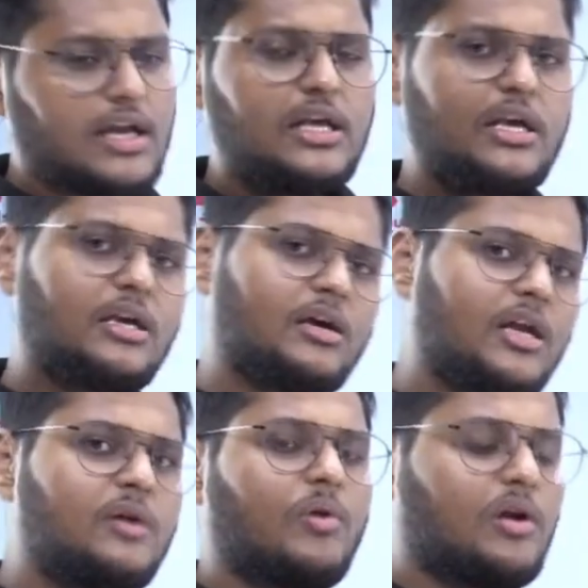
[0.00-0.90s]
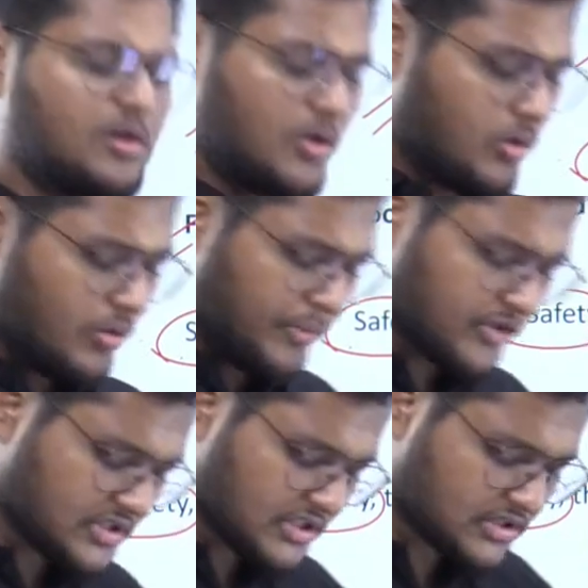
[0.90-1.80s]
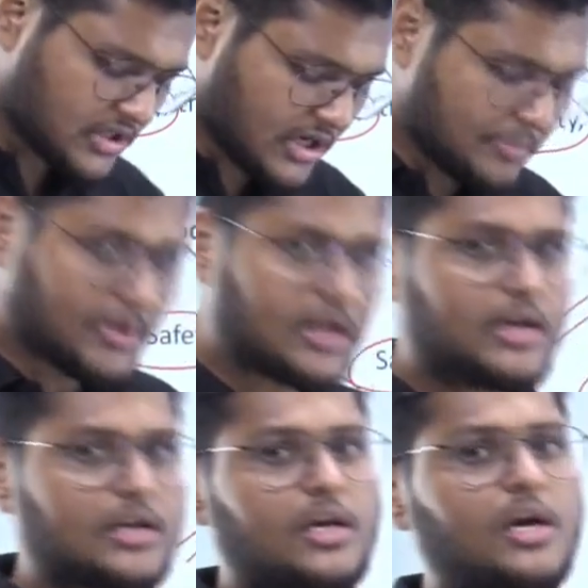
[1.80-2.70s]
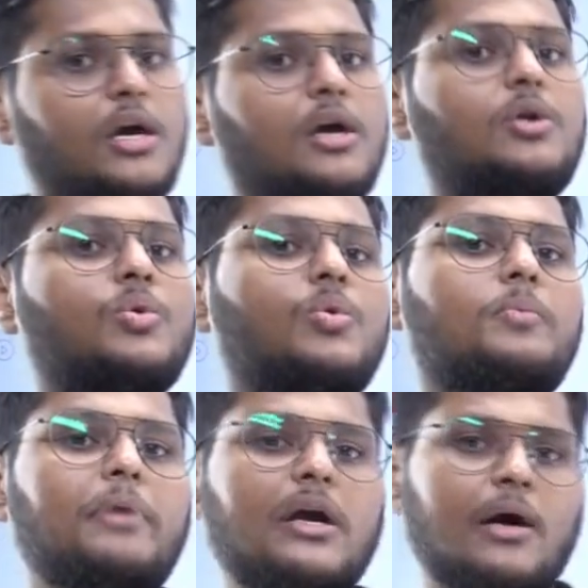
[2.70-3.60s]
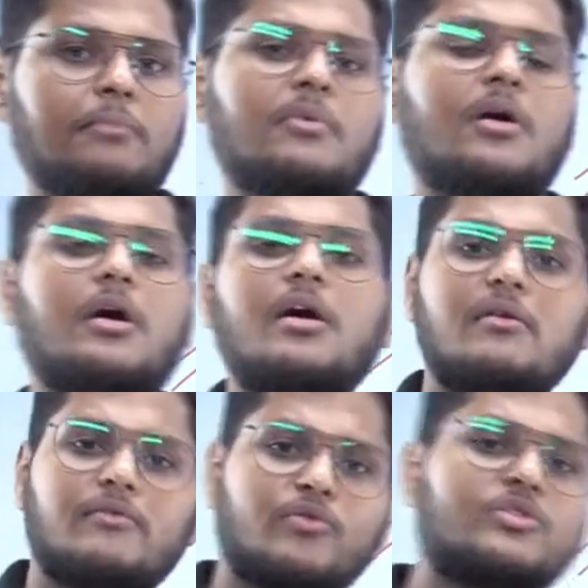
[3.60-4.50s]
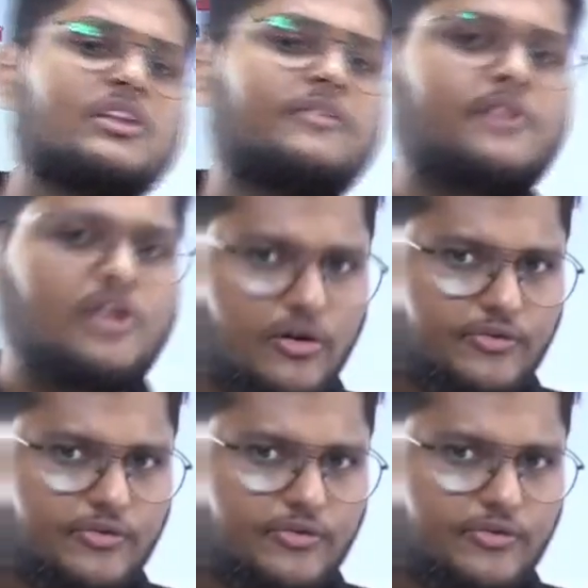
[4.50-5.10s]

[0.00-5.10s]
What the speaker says: anyone who possesses the ability to become a food safety